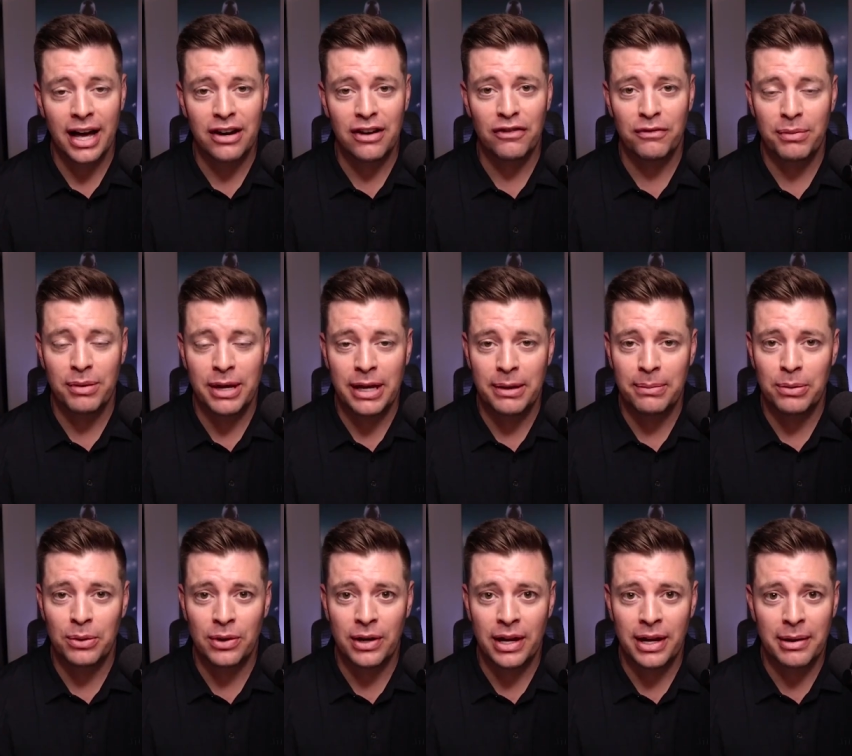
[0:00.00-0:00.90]
of
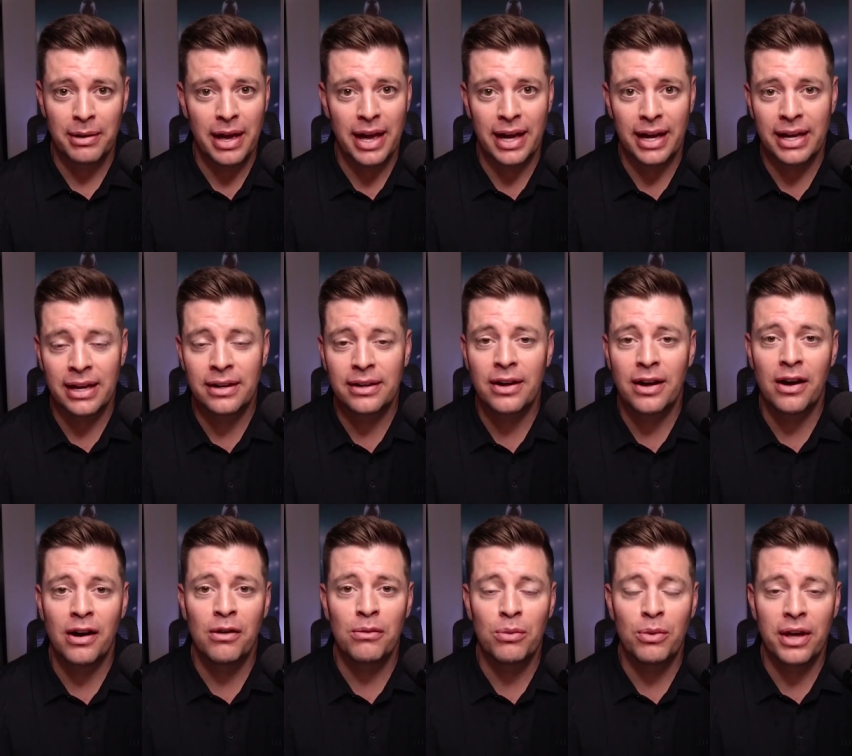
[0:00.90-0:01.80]
people, it can
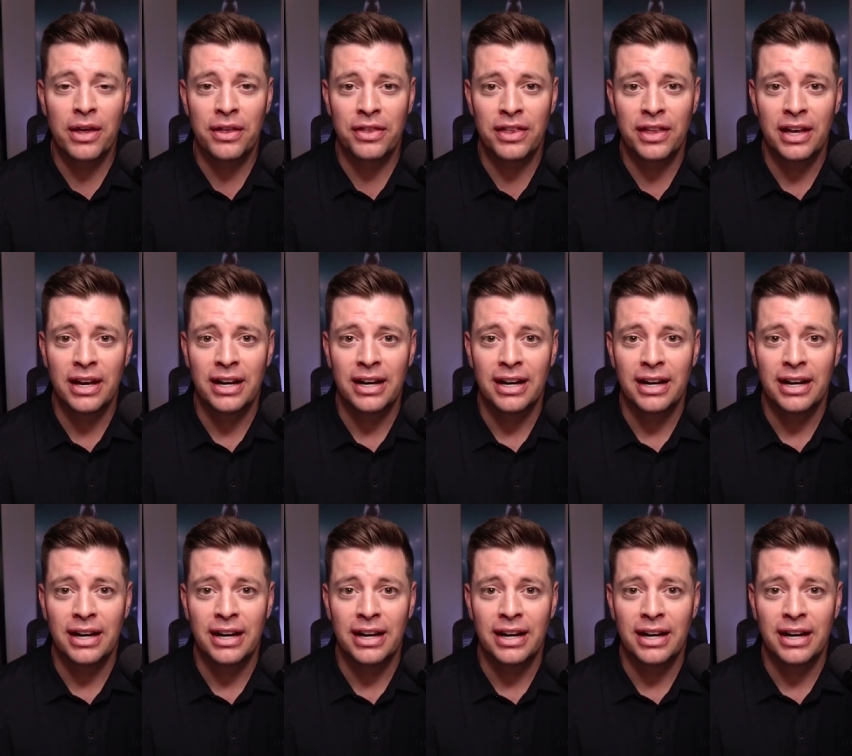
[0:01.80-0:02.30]
come with